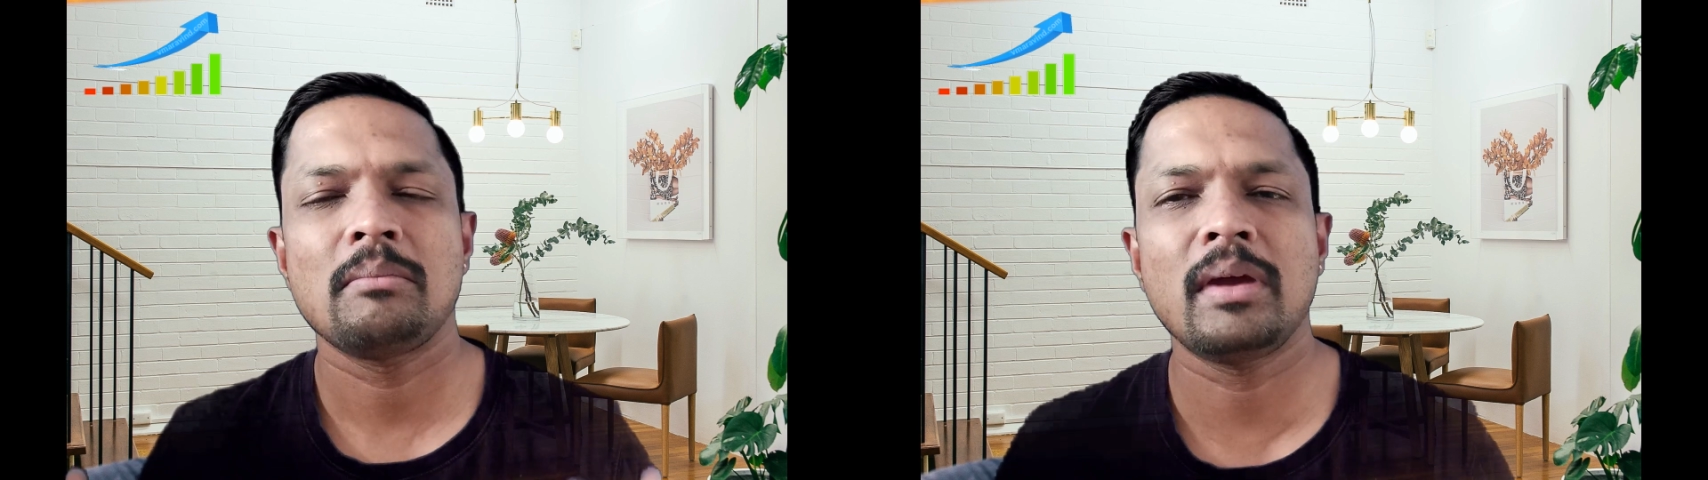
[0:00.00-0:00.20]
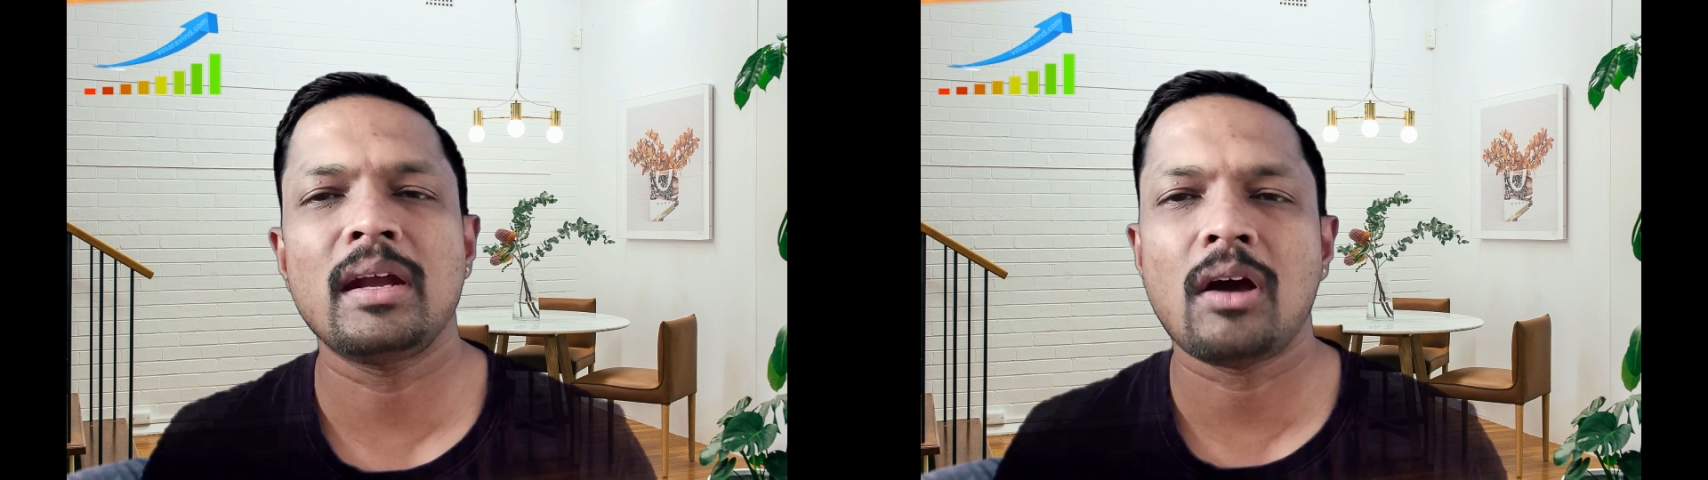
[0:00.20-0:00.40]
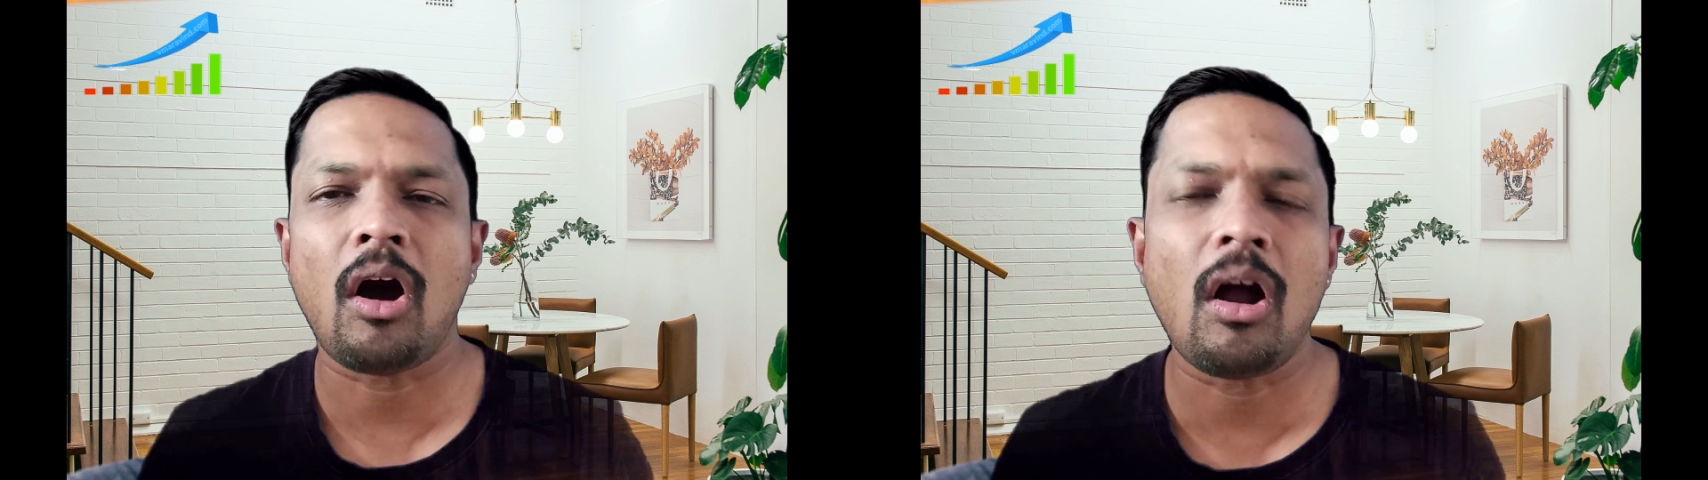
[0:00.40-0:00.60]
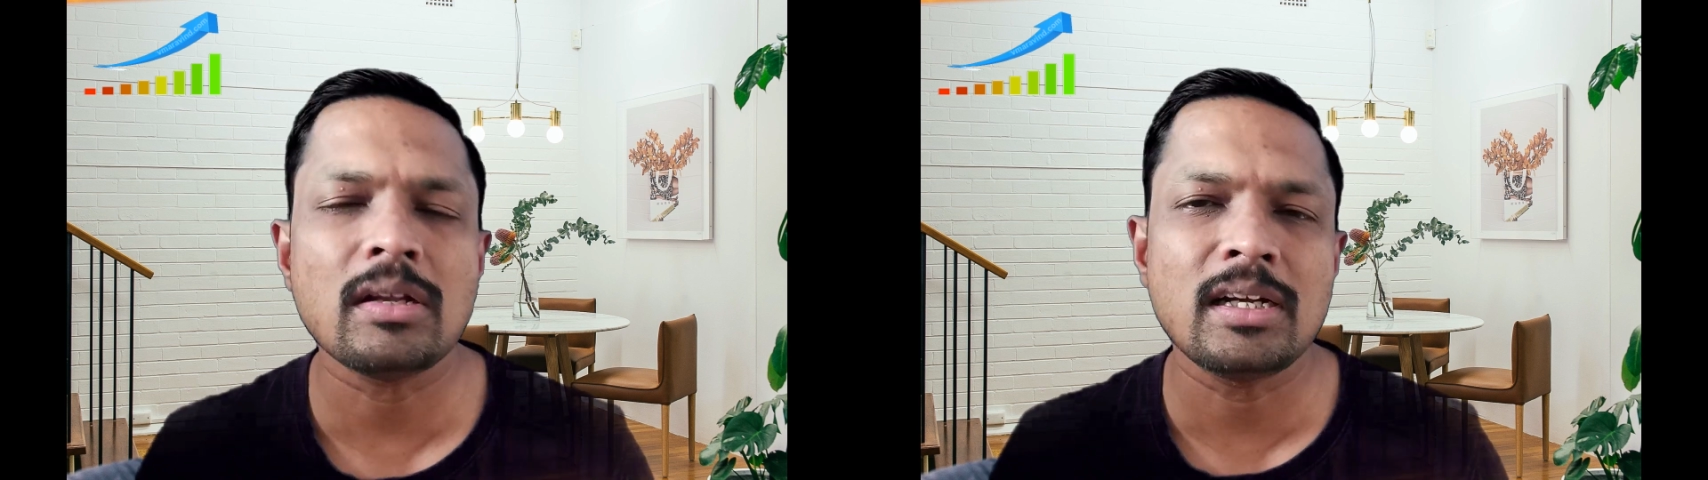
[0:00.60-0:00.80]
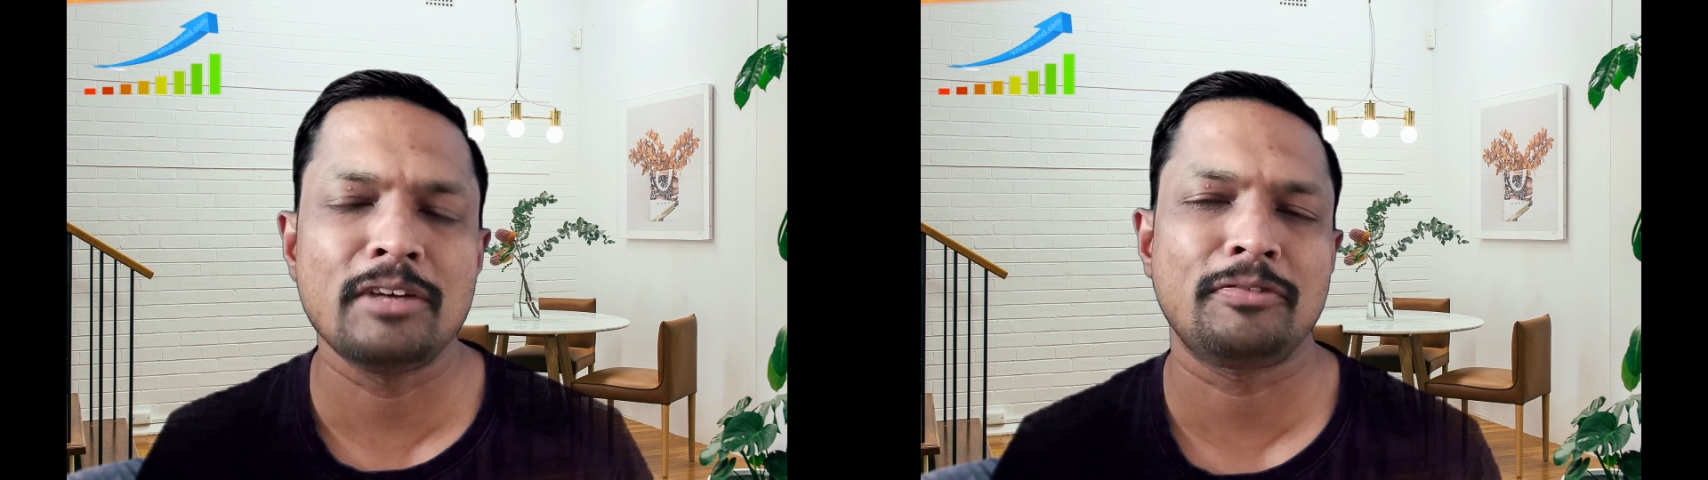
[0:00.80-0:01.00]
made
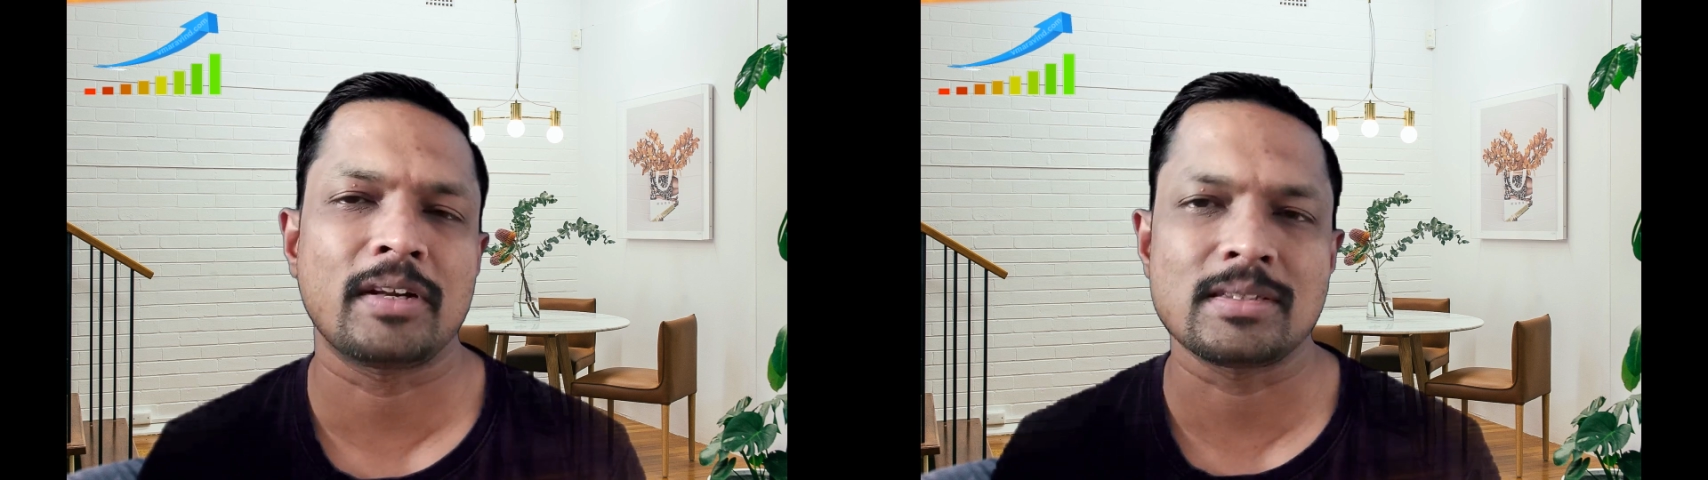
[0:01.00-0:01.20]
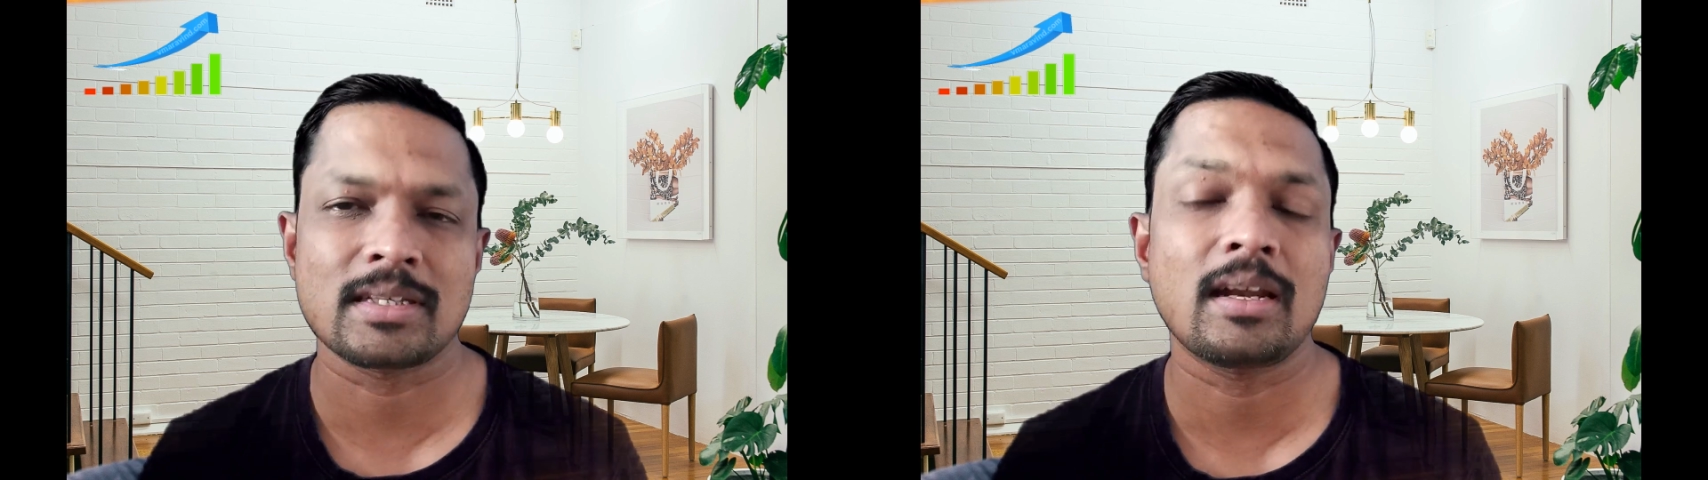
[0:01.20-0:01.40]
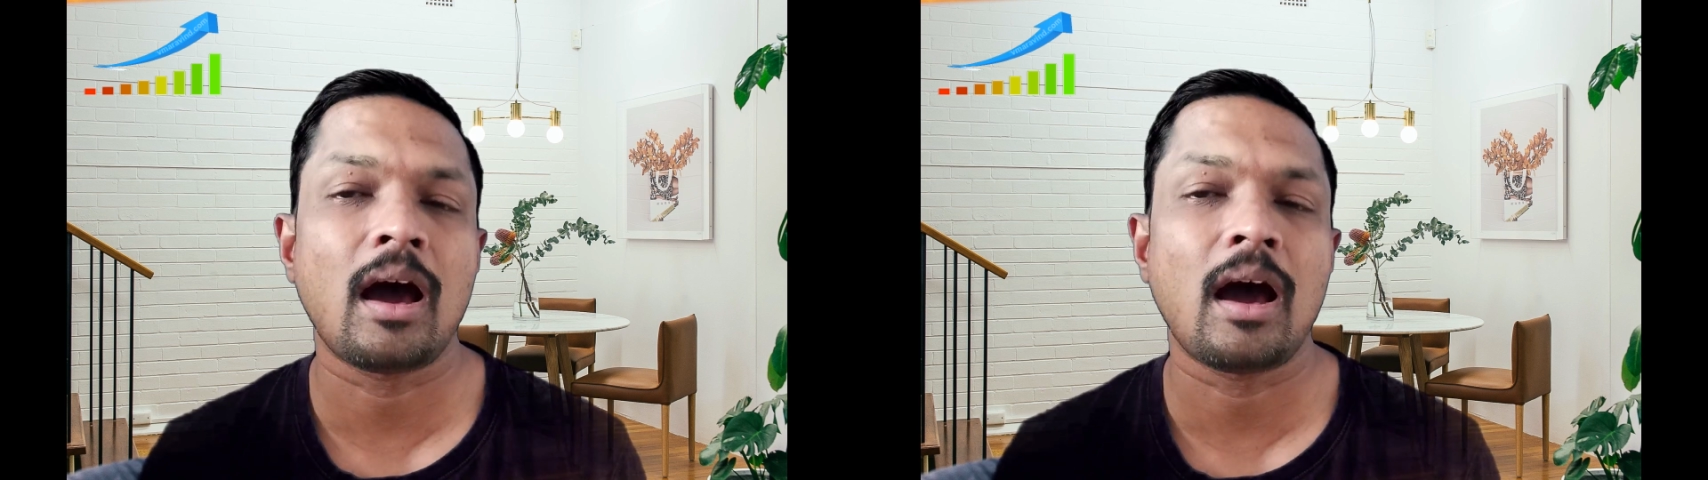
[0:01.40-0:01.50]
all the difference in